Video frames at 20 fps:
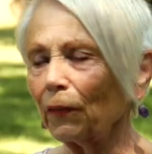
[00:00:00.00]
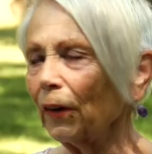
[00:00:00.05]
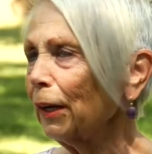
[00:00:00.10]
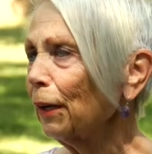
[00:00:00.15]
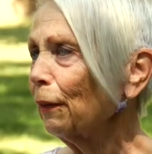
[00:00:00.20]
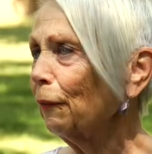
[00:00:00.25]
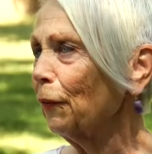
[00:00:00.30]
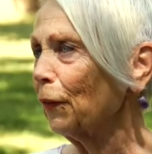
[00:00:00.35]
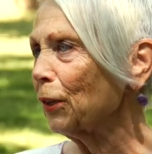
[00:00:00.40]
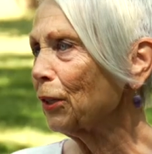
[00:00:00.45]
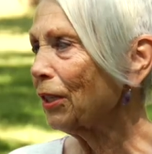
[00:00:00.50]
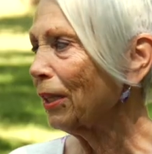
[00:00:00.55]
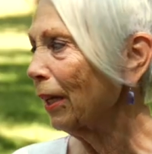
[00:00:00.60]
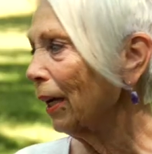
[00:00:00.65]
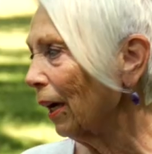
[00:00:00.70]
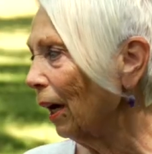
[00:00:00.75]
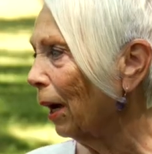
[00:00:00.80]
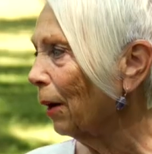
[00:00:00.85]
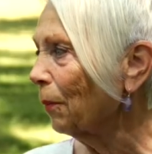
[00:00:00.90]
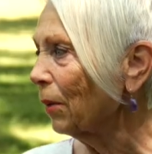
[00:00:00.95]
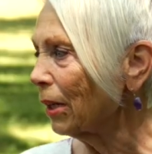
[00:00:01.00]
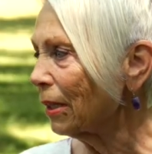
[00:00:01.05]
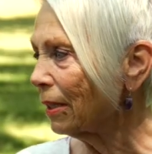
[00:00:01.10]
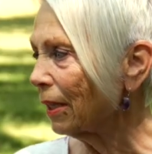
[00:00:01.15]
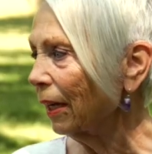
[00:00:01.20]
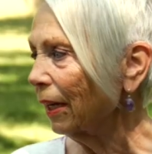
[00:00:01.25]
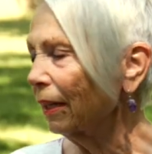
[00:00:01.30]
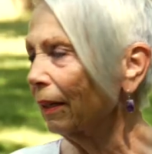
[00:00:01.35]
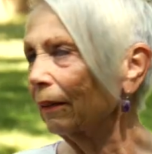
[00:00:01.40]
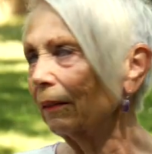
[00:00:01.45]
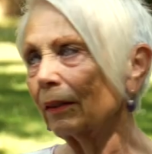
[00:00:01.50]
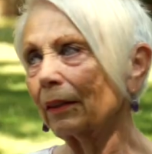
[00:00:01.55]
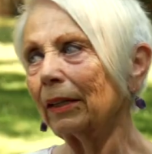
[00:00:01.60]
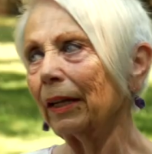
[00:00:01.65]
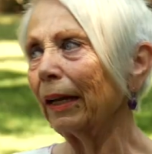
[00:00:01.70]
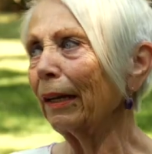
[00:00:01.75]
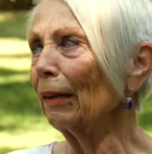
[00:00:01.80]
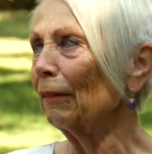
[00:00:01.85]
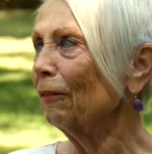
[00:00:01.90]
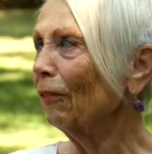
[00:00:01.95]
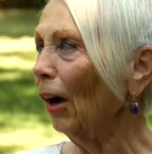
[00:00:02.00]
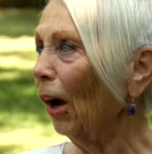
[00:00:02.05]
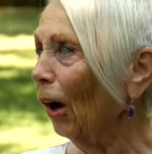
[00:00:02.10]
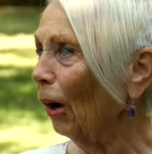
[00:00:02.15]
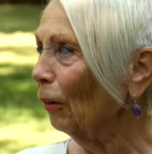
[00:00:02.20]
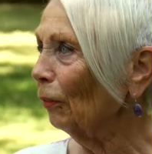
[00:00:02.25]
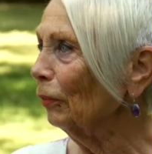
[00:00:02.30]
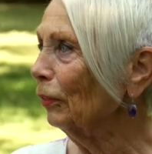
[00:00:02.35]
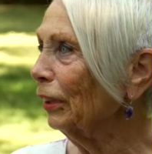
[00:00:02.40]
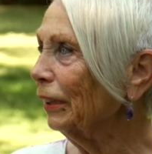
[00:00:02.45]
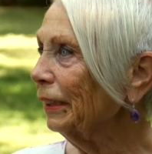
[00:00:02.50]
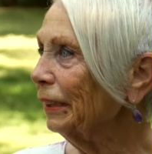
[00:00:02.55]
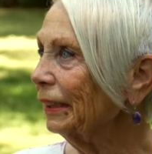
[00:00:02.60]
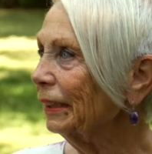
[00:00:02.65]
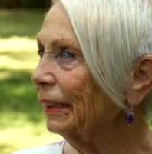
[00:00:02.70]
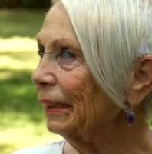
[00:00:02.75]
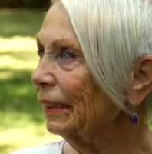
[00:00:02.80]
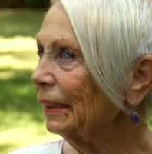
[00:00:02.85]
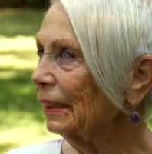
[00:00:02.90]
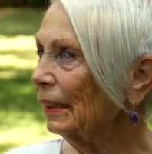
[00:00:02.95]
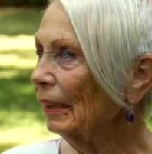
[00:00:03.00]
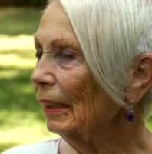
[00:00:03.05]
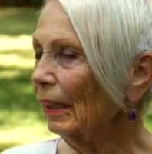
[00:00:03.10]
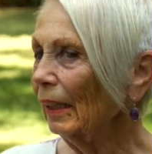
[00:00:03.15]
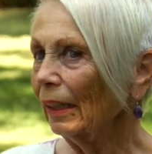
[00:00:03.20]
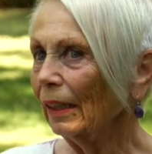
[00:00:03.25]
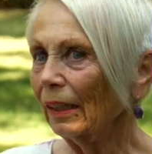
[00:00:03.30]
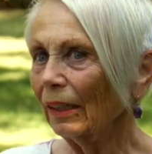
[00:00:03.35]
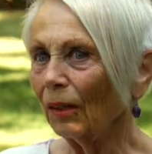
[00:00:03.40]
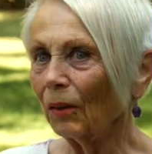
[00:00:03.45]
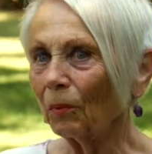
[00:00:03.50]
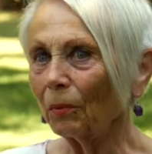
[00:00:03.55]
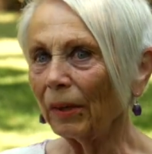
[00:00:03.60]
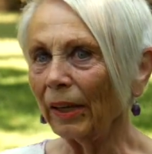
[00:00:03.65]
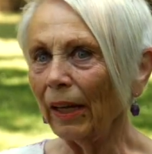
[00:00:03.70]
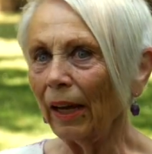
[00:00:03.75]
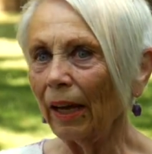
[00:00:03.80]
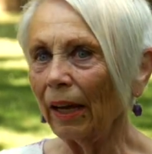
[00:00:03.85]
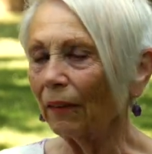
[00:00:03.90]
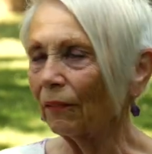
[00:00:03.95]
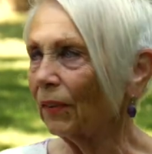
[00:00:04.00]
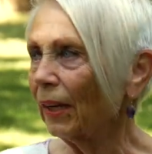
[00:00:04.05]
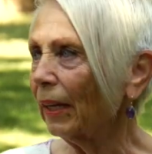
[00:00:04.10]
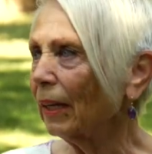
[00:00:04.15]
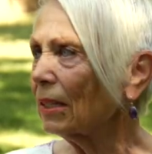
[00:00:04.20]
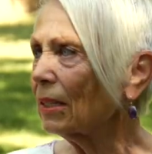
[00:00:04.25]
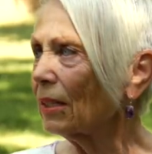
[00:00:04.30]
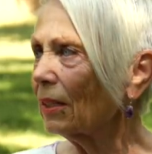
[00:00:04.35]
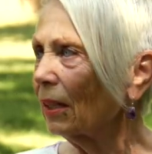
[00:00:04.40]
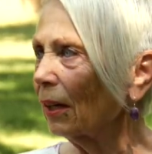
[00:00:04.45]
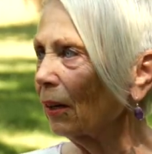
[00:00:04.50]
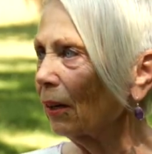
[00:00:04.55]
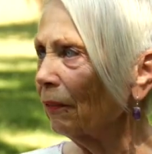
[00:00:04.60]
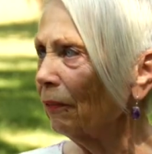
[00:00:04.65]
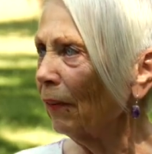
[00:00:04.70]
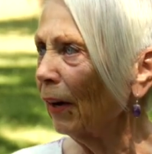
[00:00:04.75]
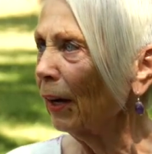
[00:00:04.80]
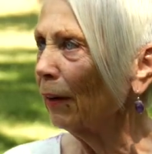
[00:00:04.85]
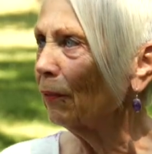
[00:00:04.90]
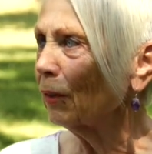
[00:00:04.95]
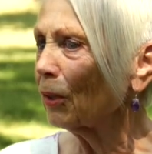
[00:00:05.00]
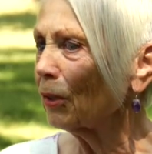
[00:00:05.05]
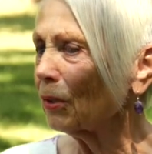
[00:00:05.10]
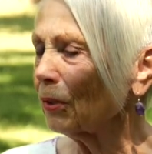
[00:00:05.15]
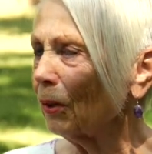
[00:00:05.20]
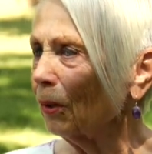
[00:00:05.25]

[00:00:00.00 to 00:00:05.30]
very first thing I would say, get involved. We have kids that are 5 years